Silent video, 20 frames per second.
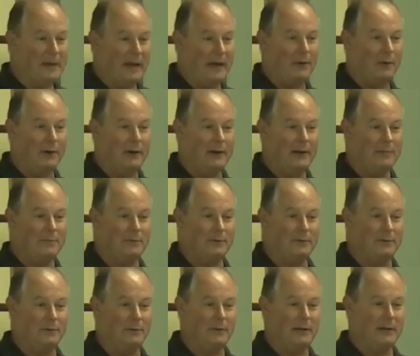power it up
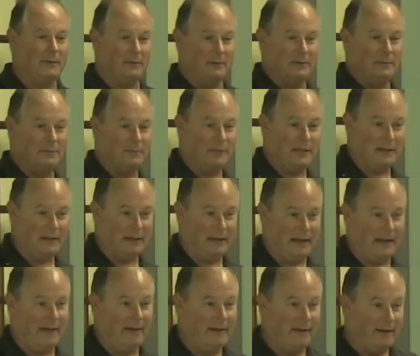real quick with a
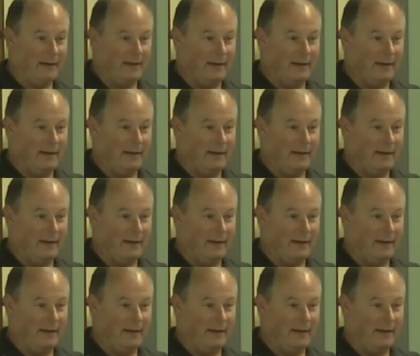plug-in,